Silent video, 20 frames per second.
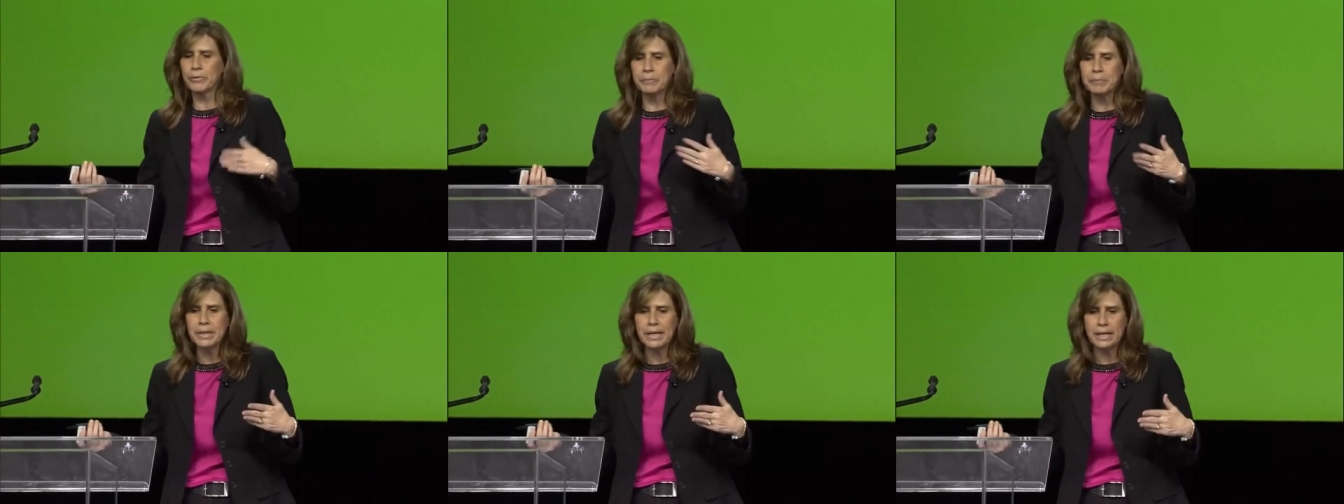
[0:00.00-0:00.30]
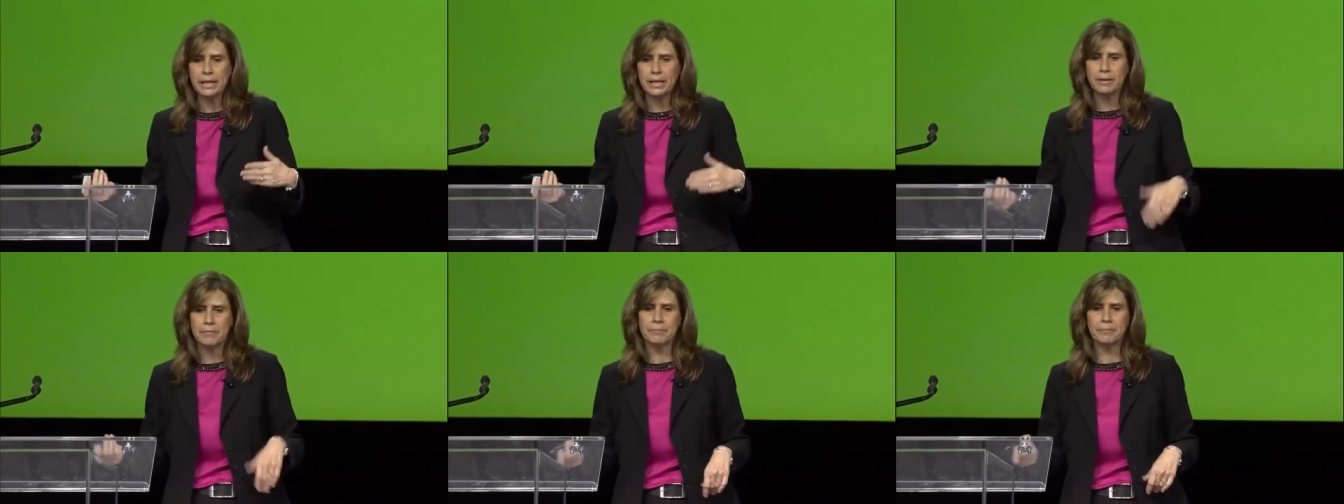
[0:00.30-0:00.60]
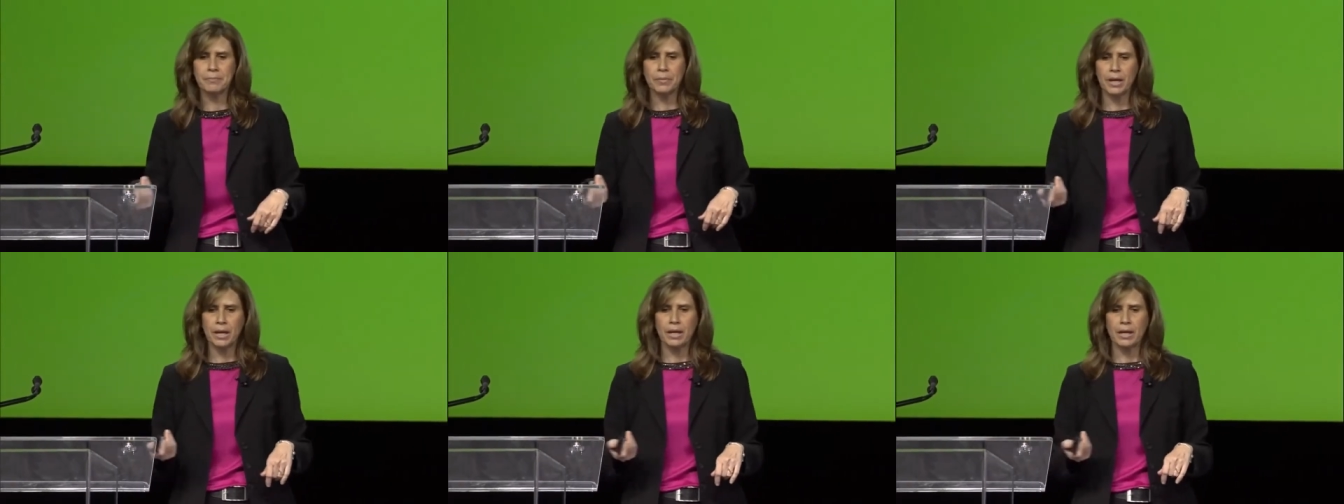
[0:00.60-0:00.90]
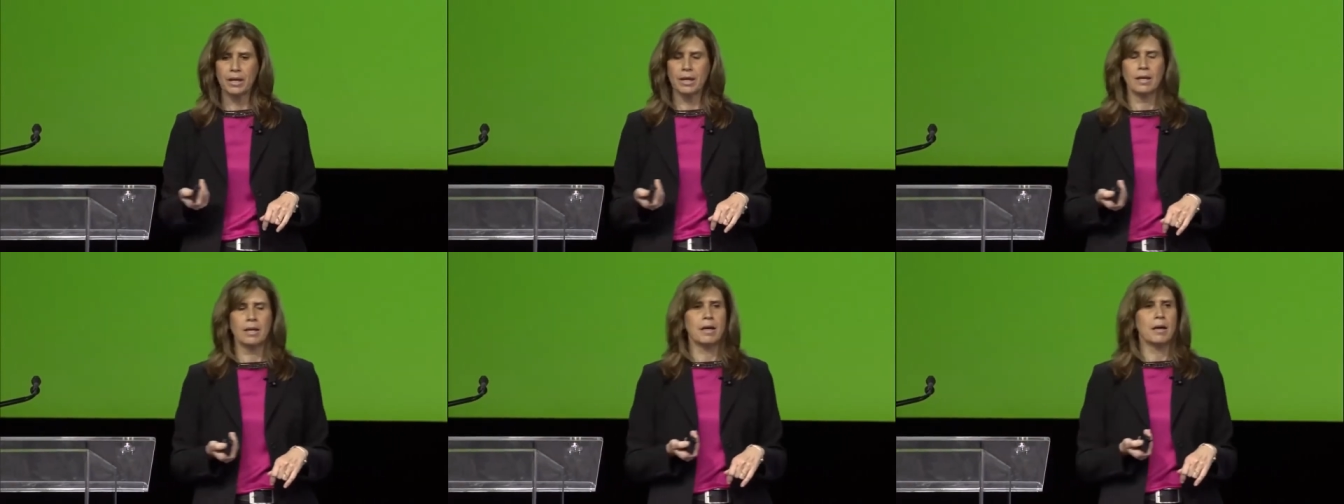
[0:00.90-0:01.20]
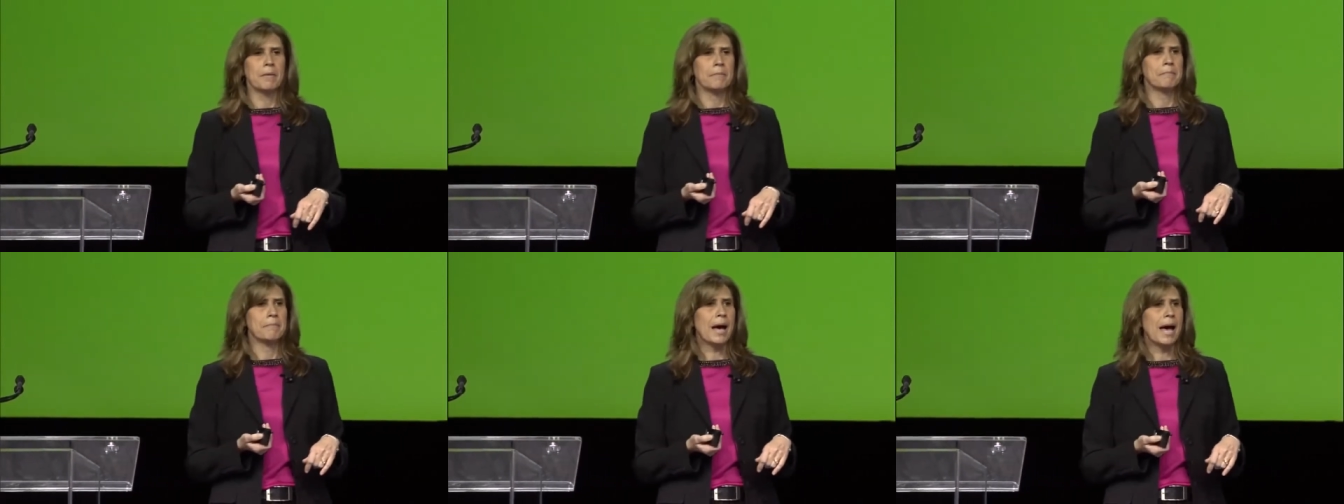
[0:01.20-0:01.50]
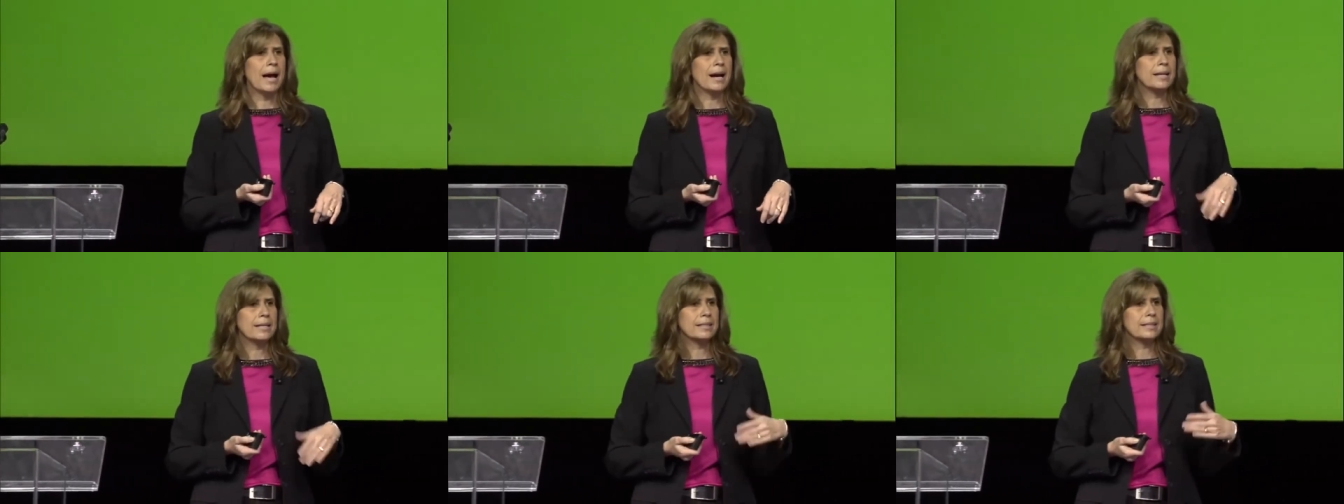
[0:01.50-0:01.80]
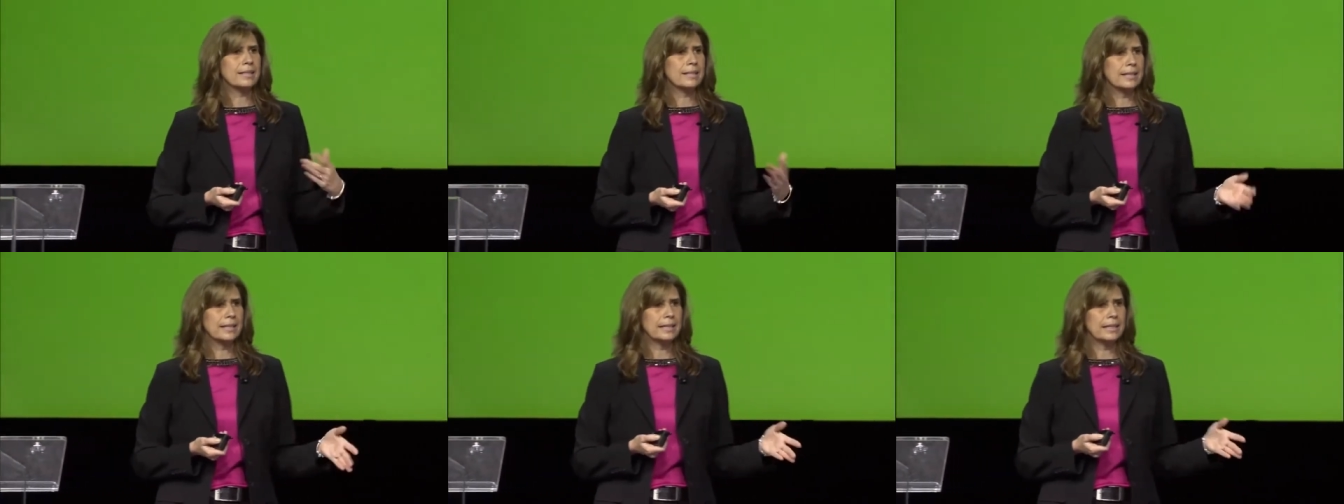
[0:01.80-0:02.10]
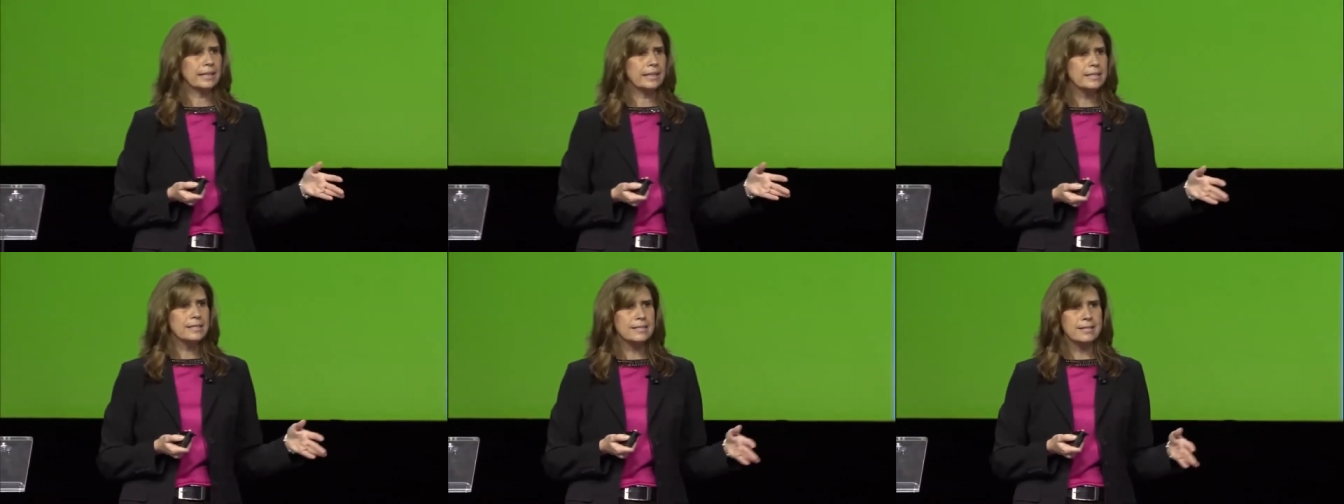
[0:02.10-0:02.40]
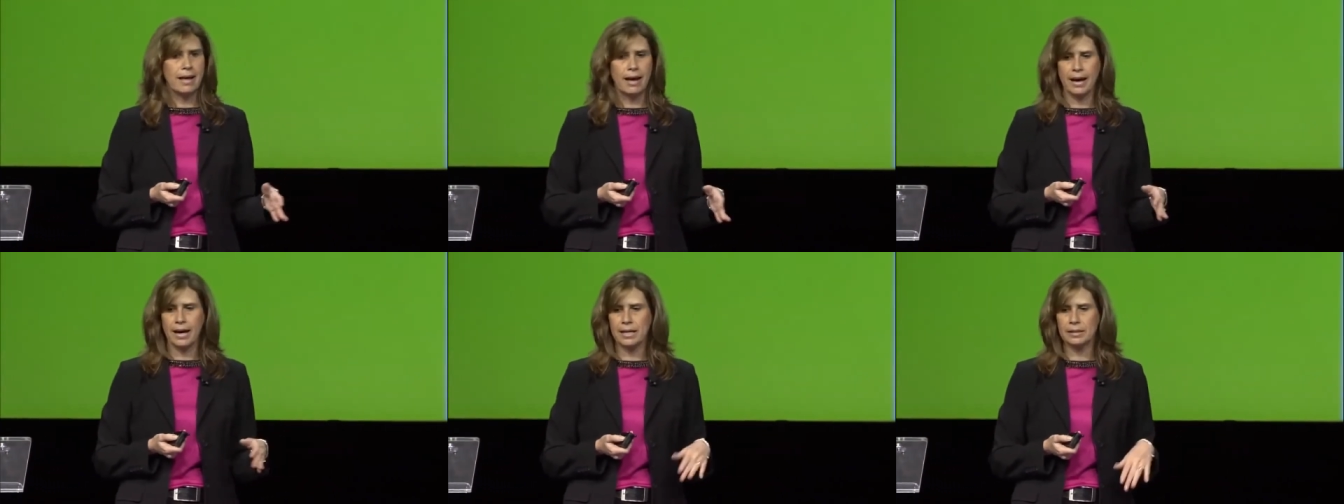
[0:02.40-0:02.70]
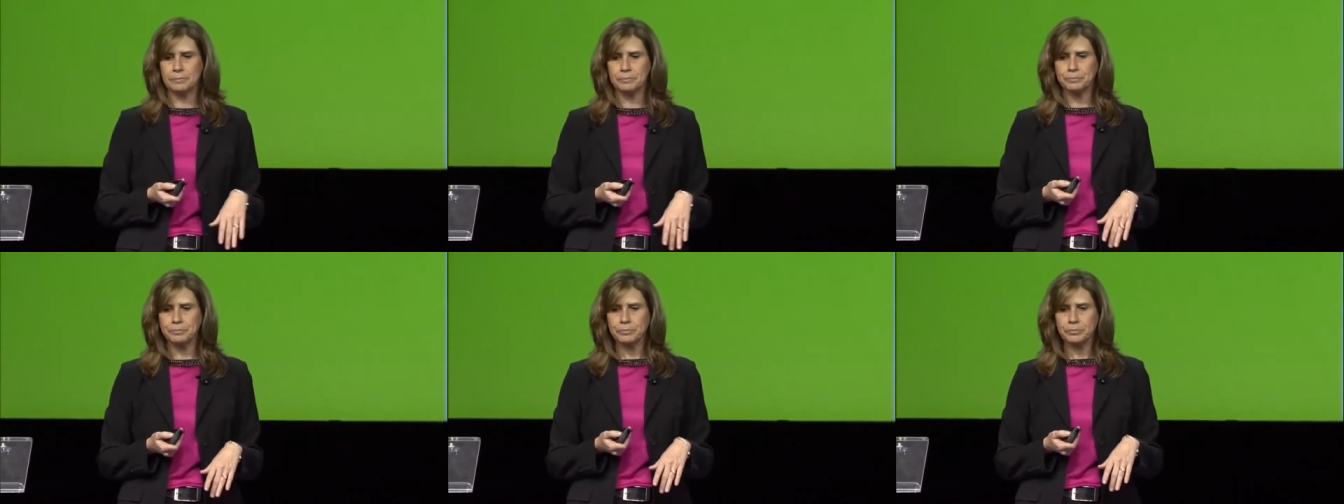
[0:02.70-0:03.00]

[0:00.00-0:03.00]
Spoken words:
for me. Max clicks that,